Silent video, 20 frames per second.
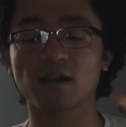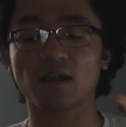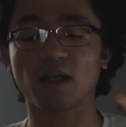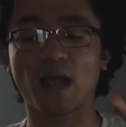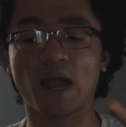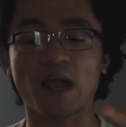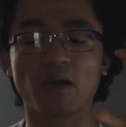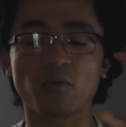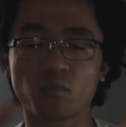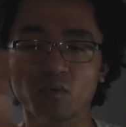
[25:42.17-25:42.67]

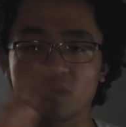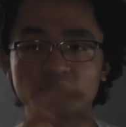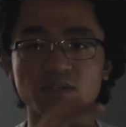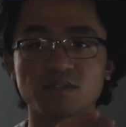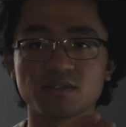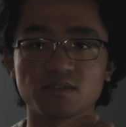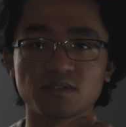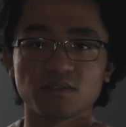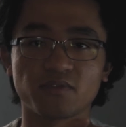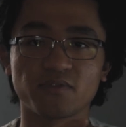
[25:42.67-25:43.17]
I
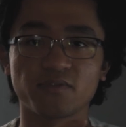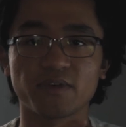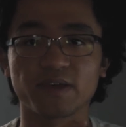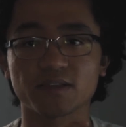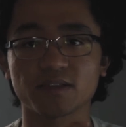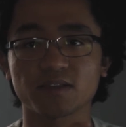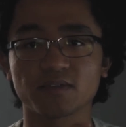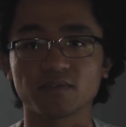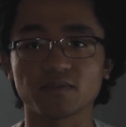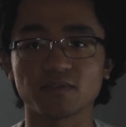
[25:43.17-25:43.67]
was
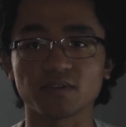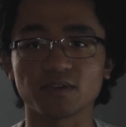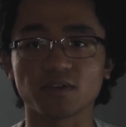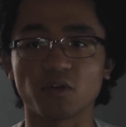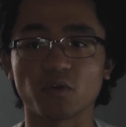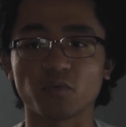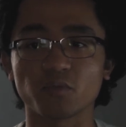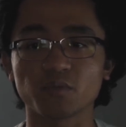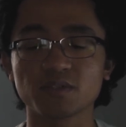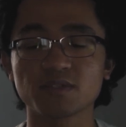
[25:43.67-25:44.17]
effectively
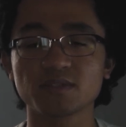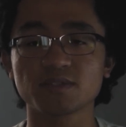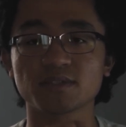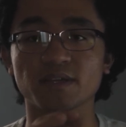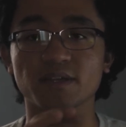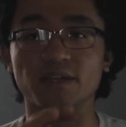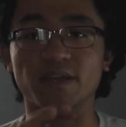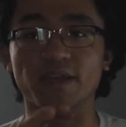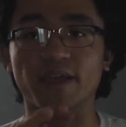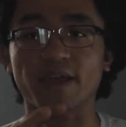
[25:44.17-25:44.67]
homeless,
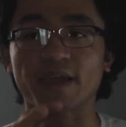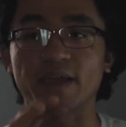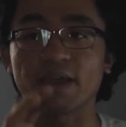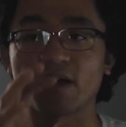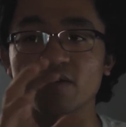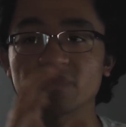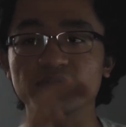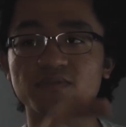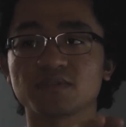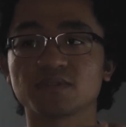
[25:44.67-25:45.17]
and I
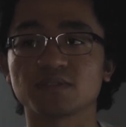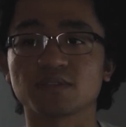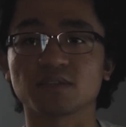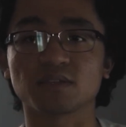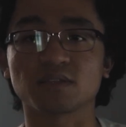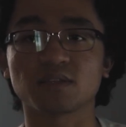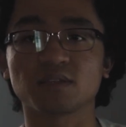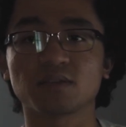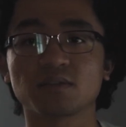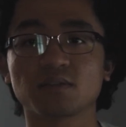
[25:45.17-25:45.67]
have
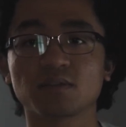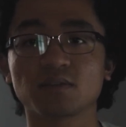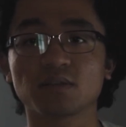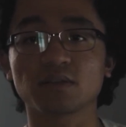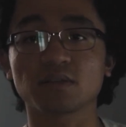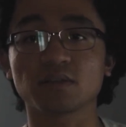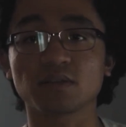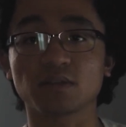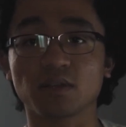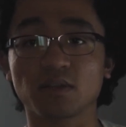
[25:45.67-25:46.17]
seen
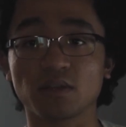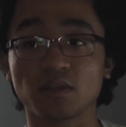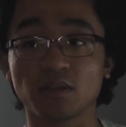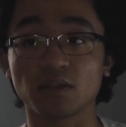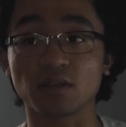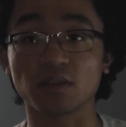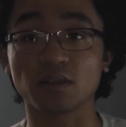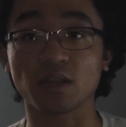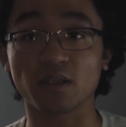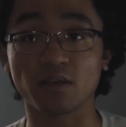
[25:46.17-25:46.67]

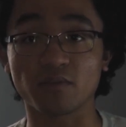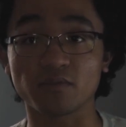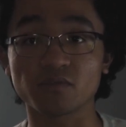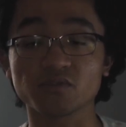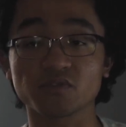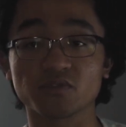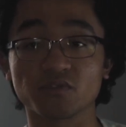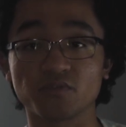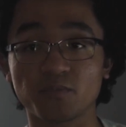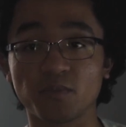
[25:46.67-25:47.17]

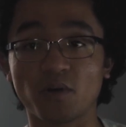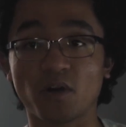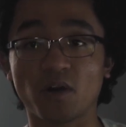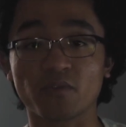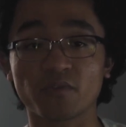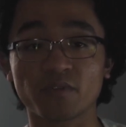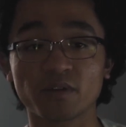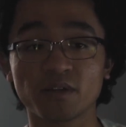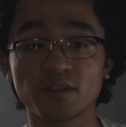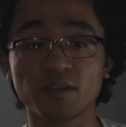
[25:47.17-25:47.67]
levels of
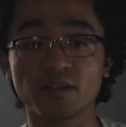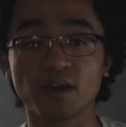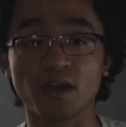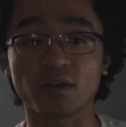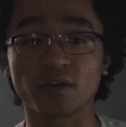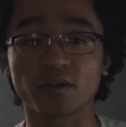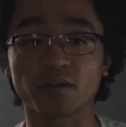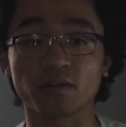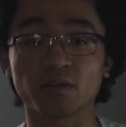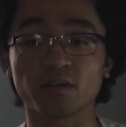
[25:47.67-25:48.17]
poverty that
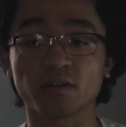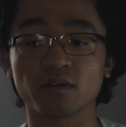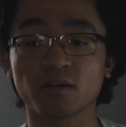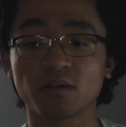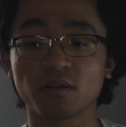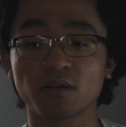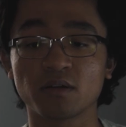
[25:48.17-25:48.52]
are